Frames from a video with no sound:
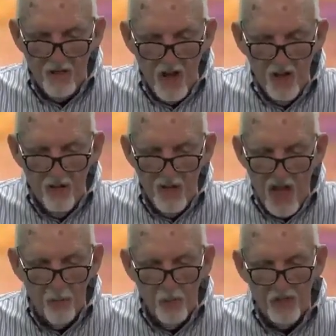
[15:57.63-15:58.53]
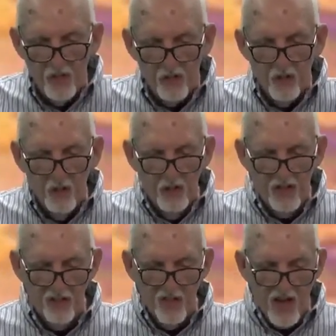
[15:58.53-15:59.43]
done that which is good
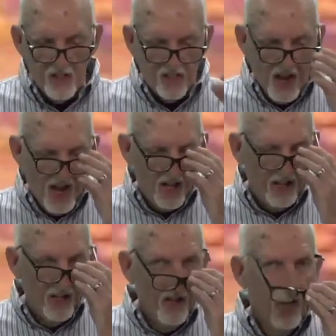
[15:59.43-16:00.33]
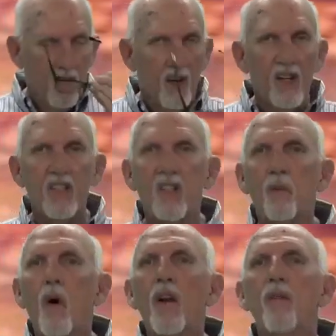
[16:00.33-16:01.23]
in thy sight. Listen,
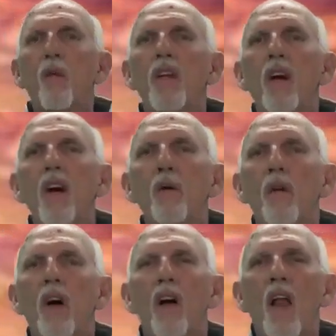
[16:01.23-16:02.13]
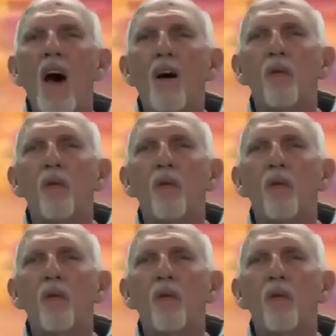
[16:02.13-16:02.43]
what have we done with our life?